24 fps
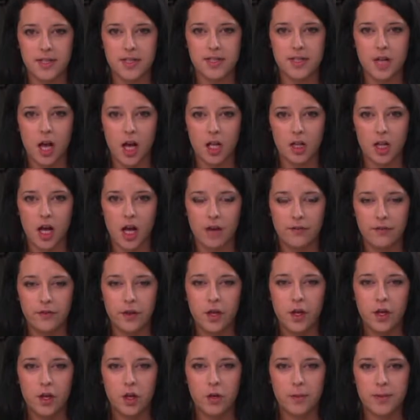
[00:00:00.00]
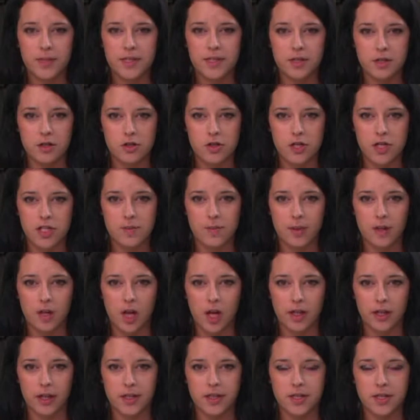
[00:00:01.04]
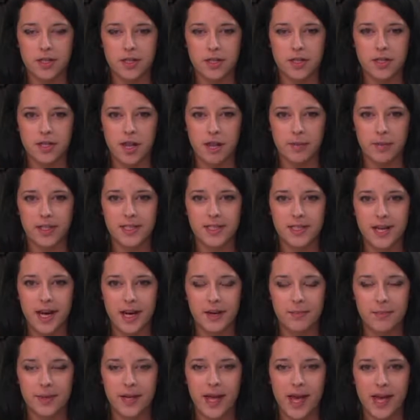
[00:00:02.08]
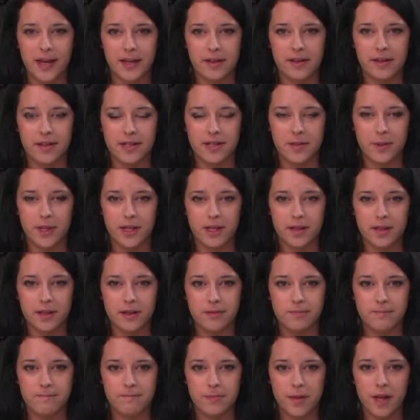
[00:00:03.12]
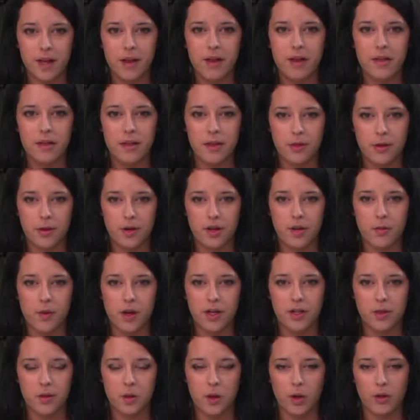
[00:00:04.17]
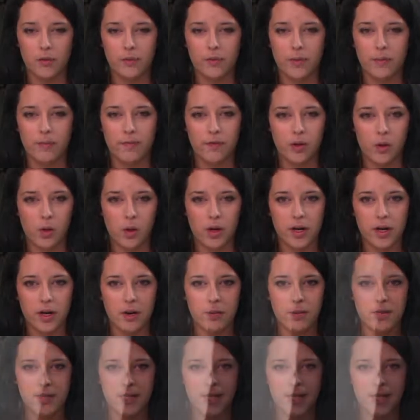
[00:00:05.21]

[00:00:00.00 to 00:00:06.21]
Sotloff, whom insurgents belonging to the Islamic State beheaded this week. The 31-year-old from Florida was